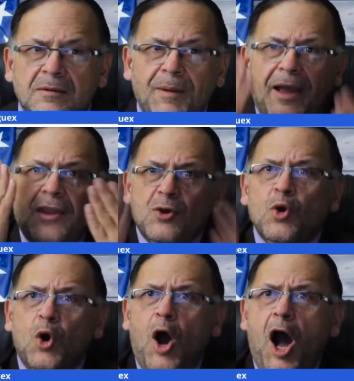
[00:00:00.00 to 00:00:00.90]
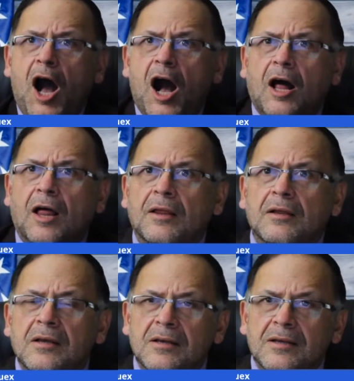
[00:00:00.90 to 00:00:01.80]
By you all.
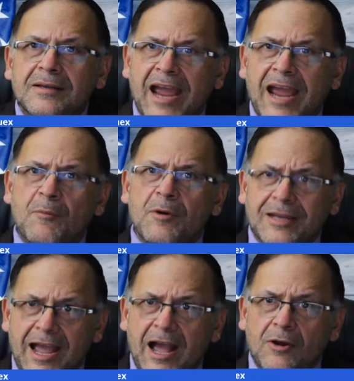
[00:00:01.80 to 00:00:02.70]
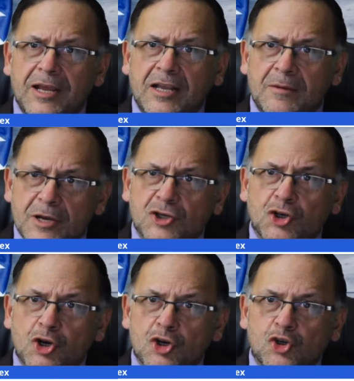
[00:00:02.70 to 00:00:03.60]
Cameron County
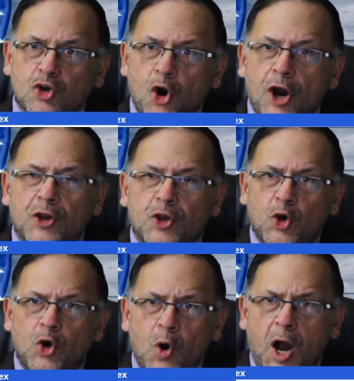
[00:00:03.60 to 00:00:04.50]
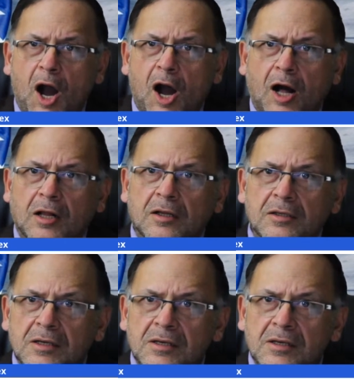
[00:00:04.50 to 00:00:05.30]
Commissioners Court, you all.